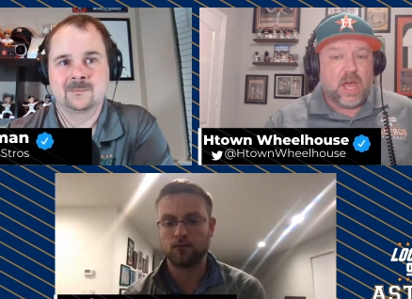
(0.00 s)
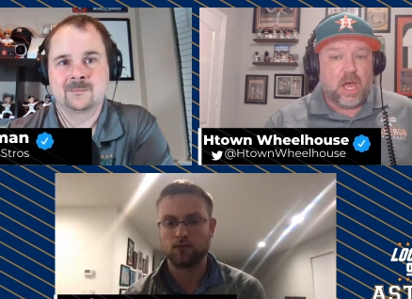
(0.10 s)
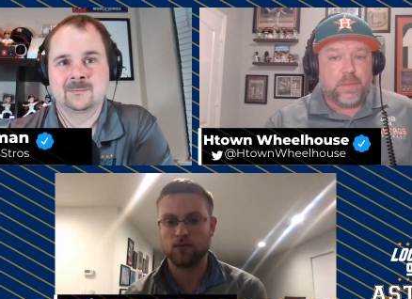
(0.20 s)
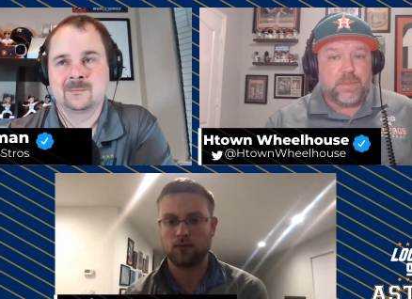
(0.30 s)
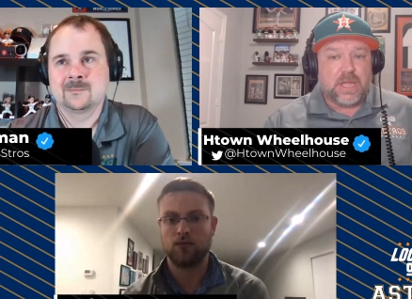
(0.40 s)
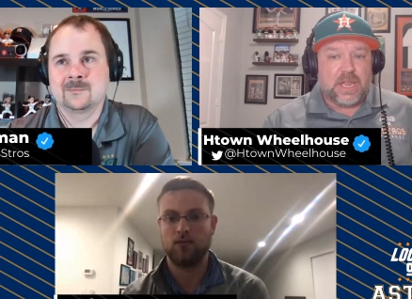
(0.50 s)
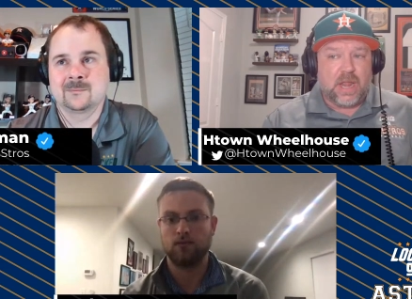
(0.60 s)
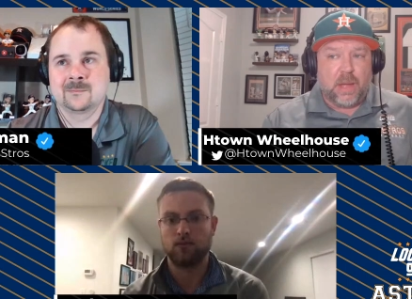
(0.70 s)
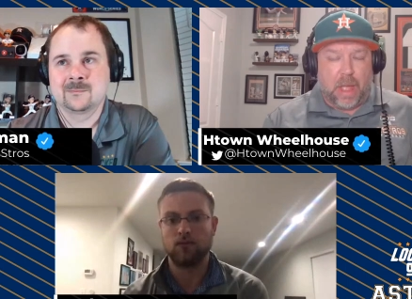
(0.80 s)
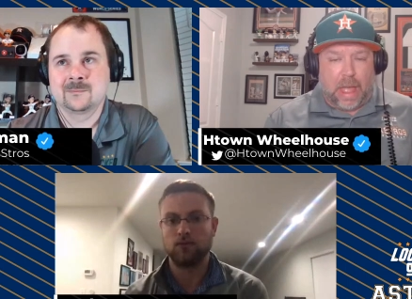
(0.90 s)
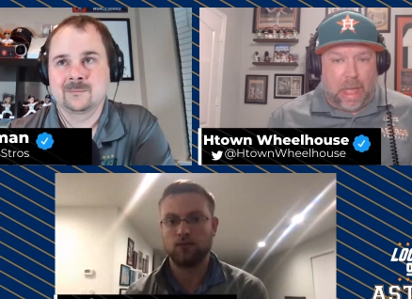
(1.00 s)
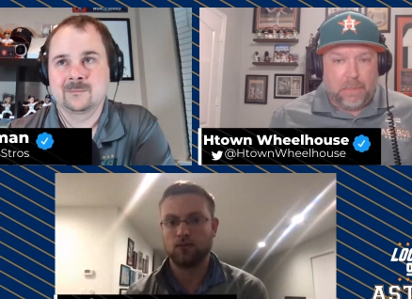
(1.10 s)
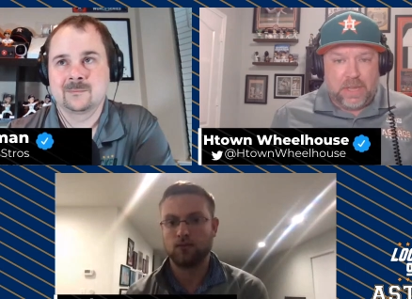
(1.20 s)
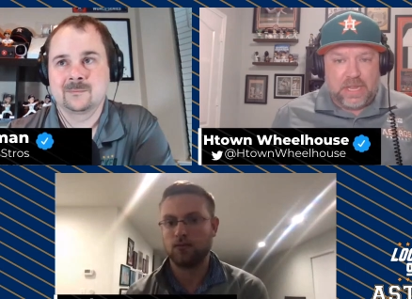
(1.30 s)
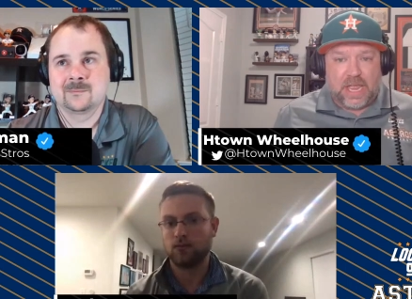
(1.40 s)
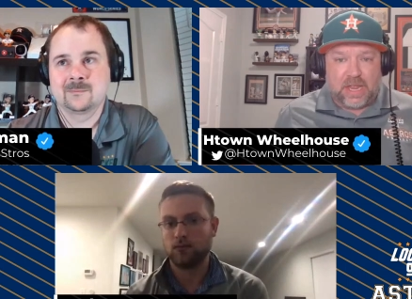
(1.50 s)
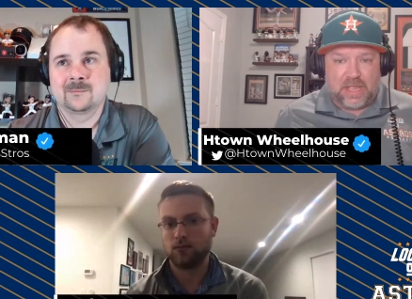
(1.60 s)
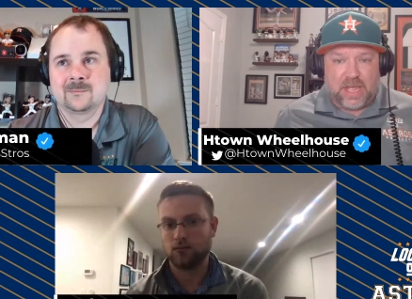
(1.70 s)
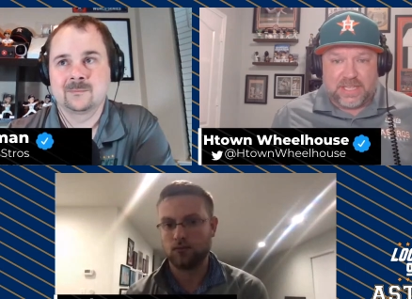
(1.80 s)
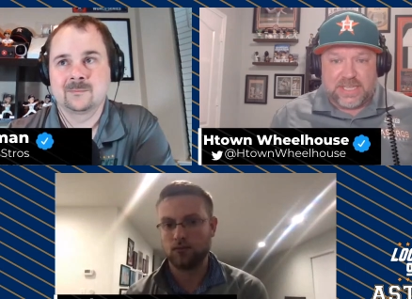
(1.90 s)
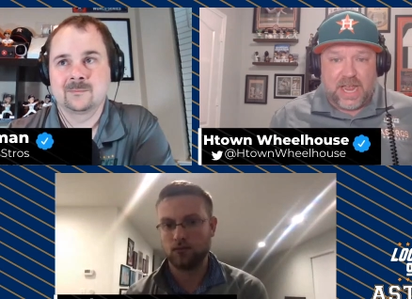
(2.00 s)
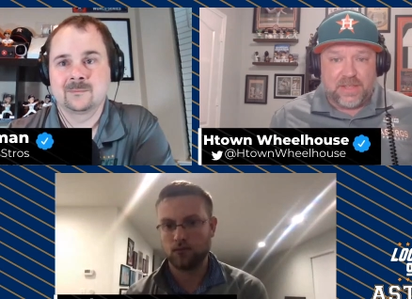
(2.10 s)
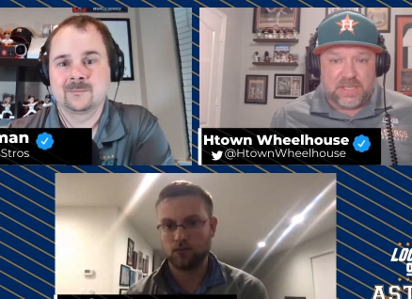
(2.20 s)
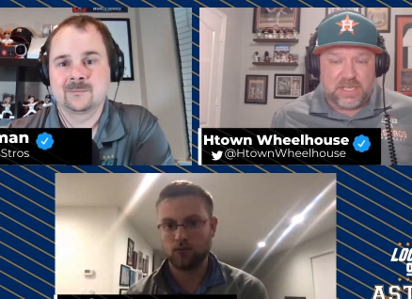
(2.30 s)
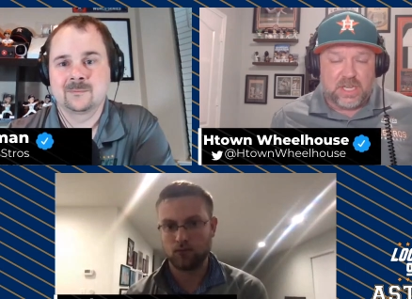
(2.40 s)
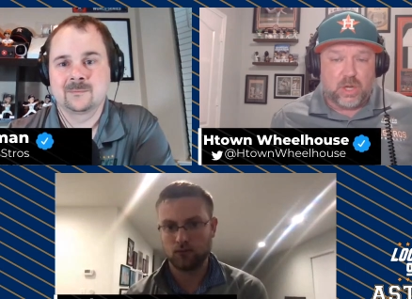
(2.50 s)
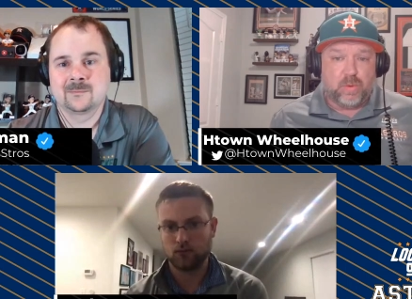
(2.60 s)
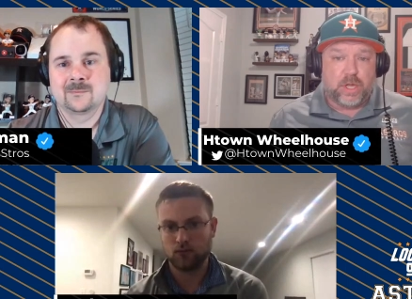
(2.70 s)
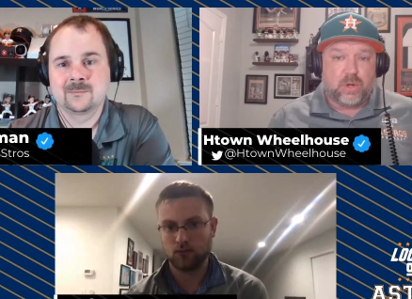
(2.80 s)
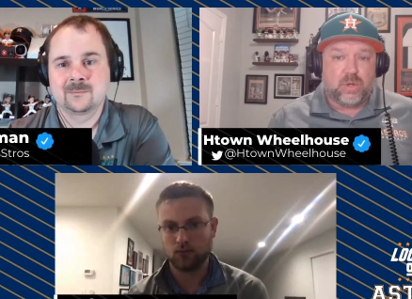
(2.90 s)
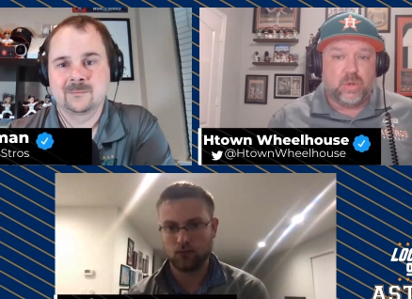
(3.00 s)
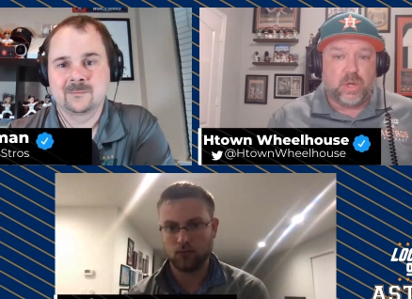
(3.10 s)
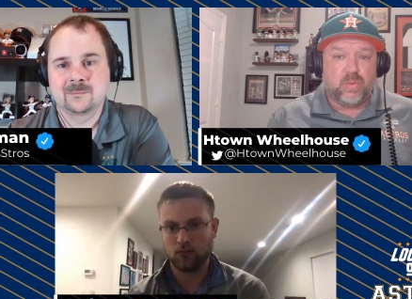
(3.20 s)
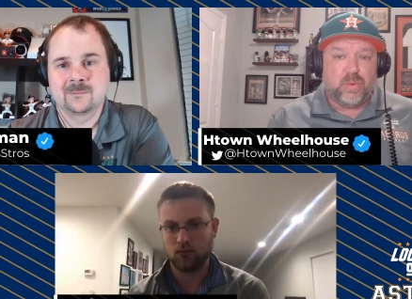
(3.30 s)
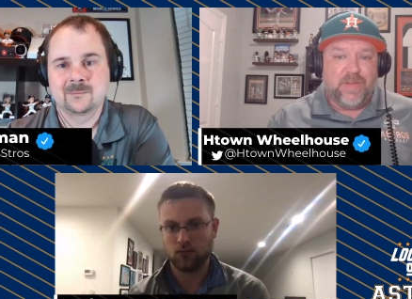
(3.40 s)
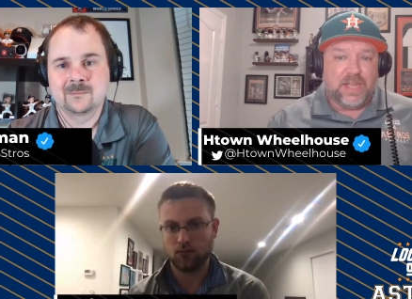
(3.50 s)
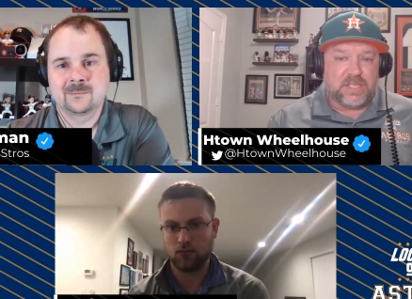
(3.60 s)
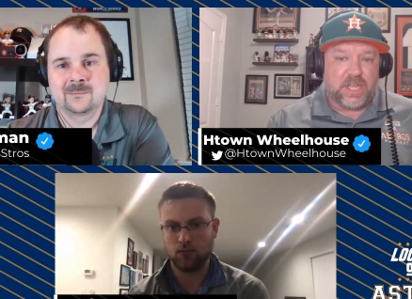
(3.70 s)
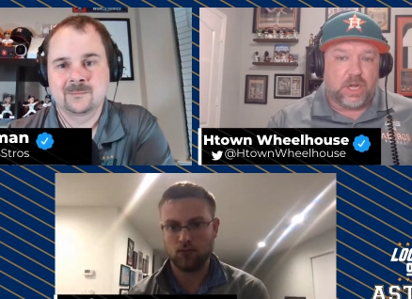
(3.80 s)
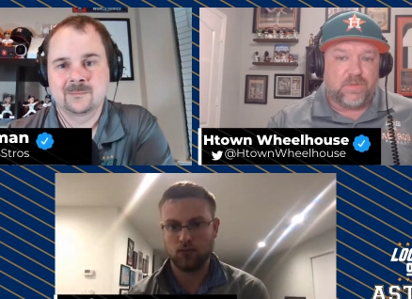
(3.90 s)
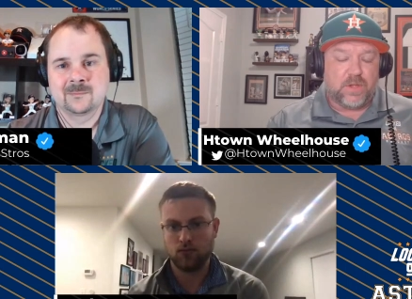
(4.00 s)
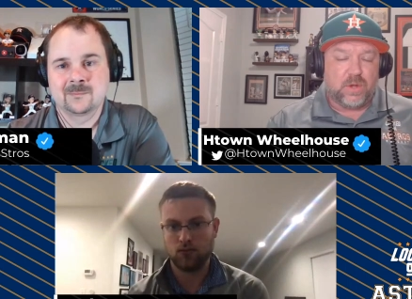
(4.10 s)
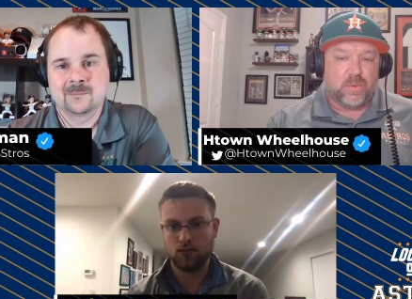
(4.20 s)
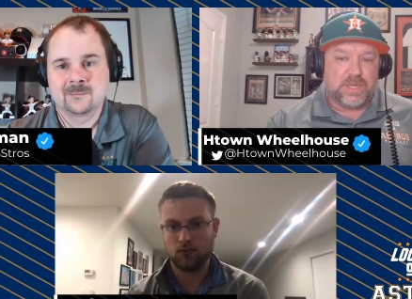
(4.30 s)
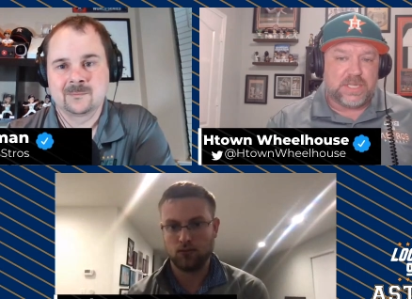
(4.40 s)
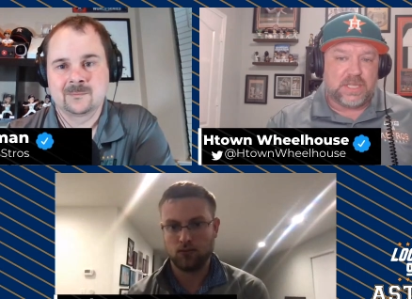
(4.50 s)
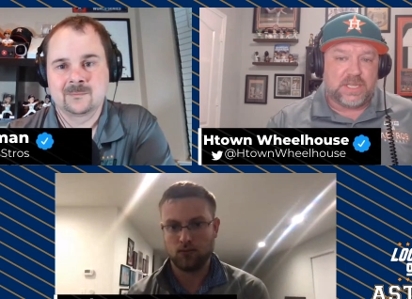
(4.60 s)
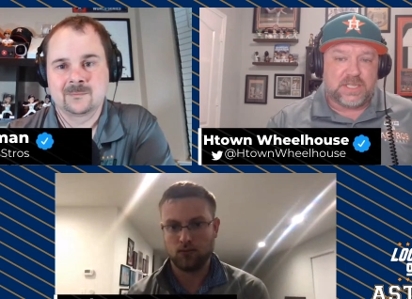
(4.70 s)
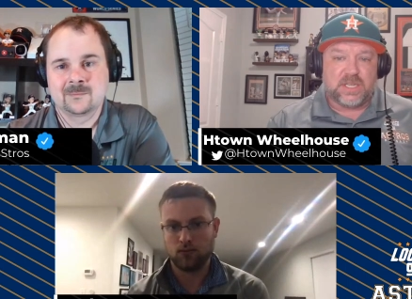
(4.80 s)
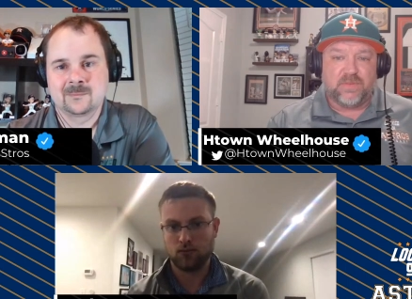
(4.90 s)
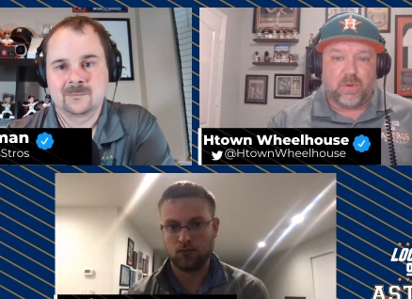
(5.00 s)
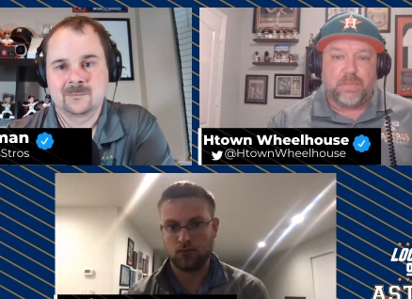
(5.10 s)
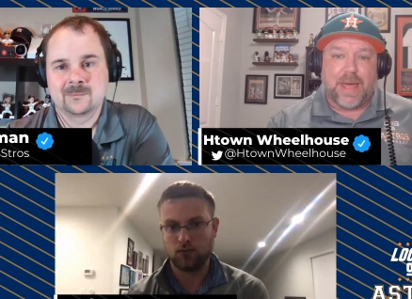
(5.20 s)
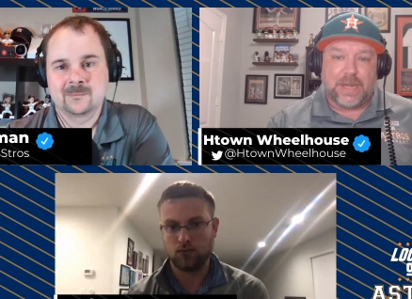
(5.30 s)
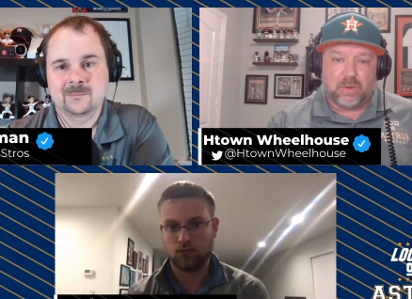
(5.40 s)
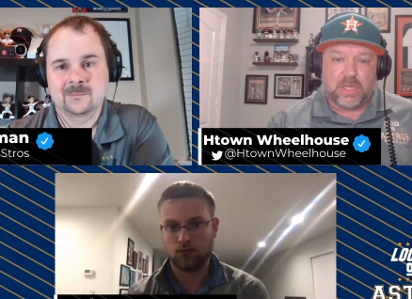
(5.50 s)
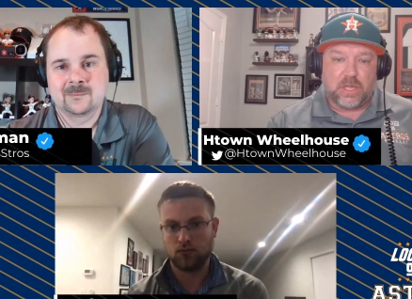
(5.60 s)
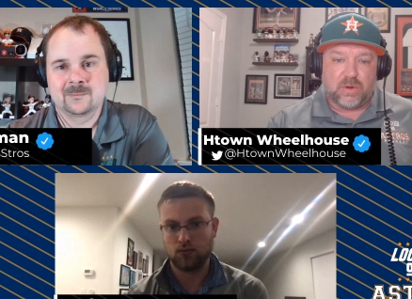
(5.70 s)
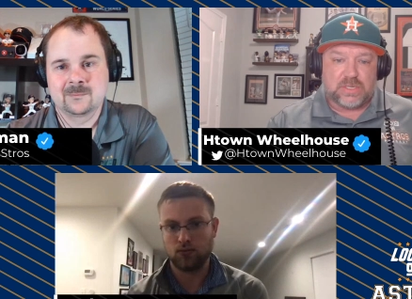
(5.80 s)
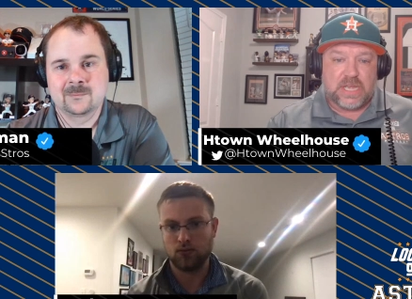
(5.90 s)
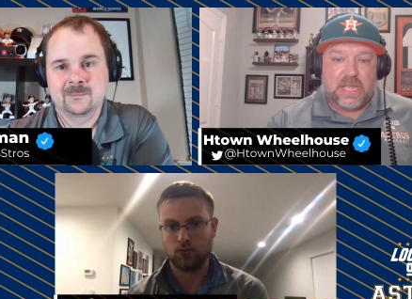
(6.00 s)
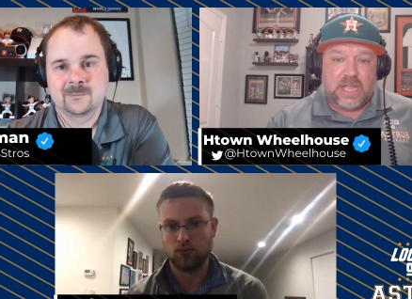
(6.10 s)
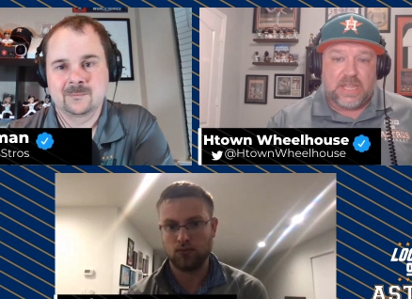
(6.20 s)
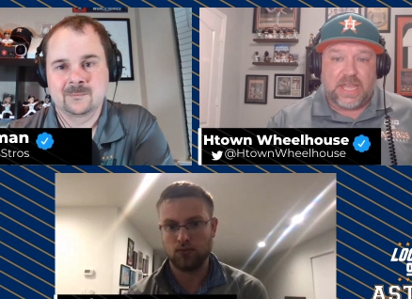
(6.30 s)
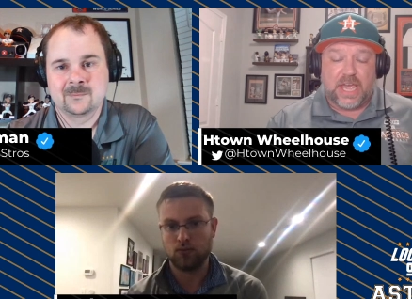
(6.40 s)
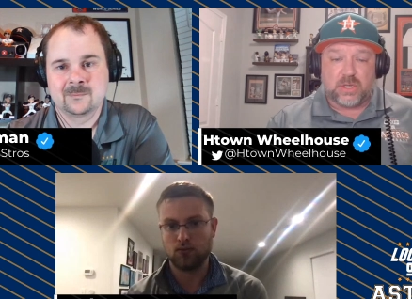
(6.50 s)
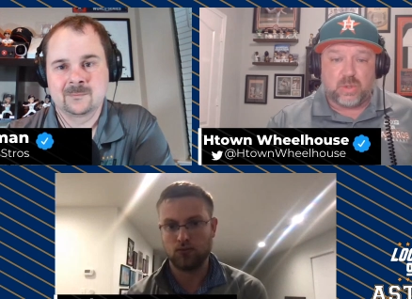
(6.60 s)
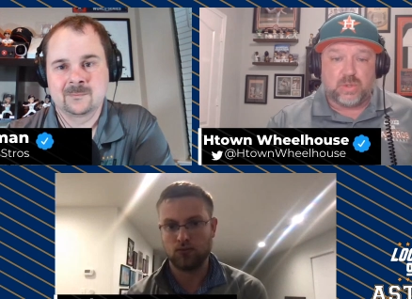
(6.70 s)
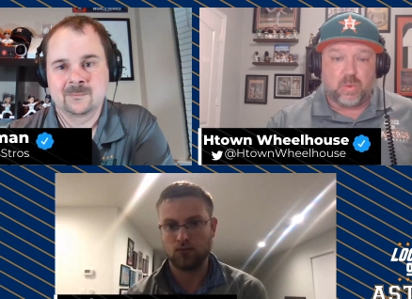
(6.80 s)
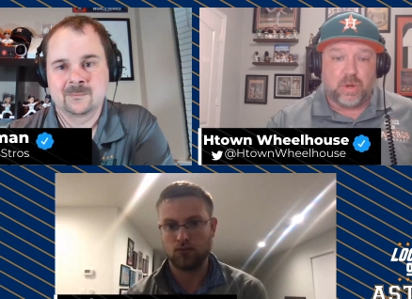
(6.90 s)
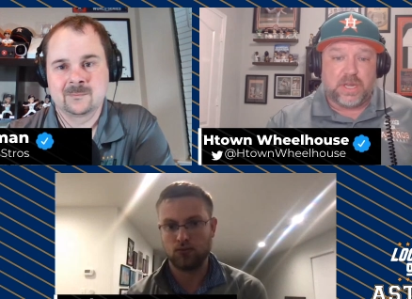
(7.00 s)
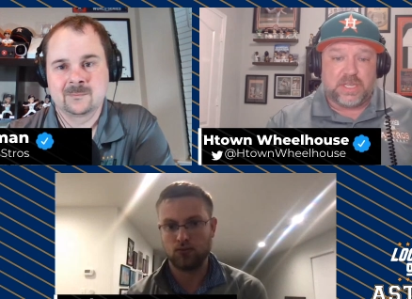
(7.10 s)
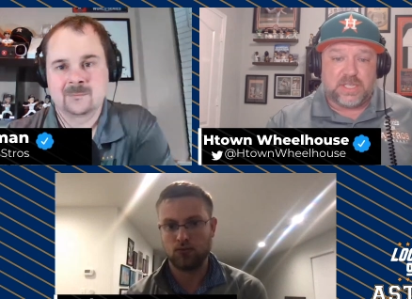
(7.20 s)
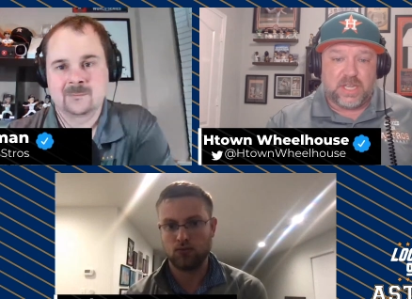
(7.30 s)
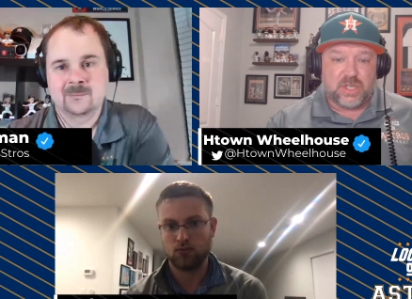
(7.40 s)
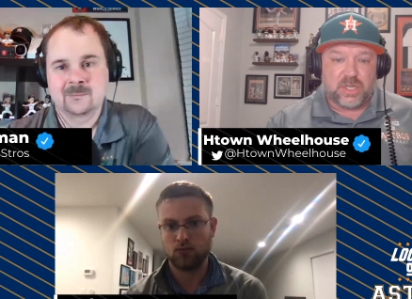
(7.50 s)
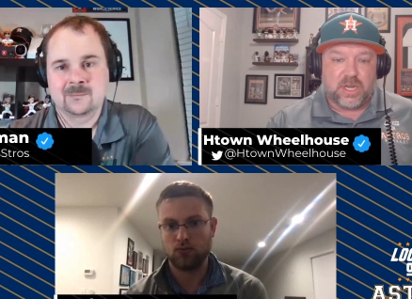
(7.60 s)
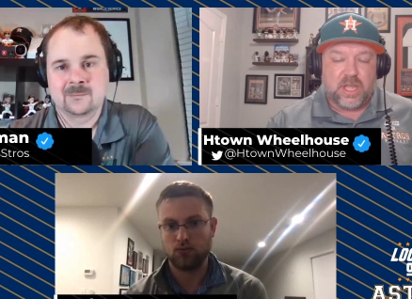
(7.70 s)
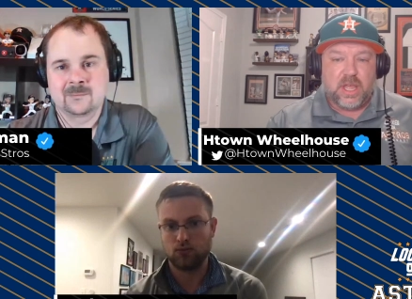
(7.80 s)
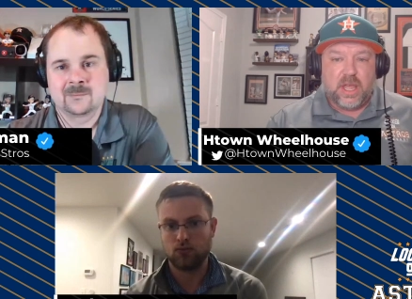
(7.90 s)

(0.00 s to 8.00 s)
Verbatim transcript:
Speaker 1: Um, and I, am going to c- kind of tie this into what you're doing. We've actually interviewed recently several minor leaguers in the Astros organization: